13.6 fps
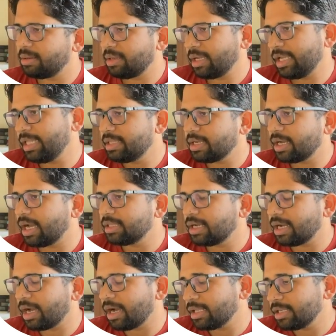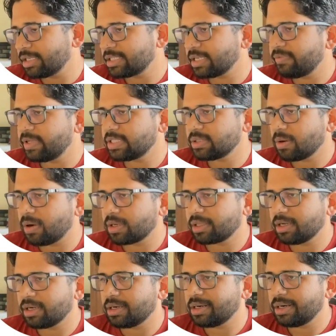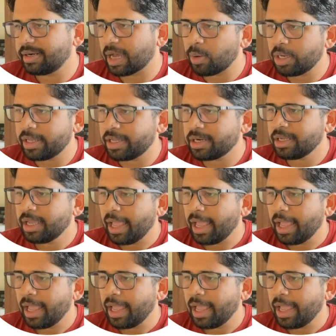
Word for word: either other other service or the DAO layer,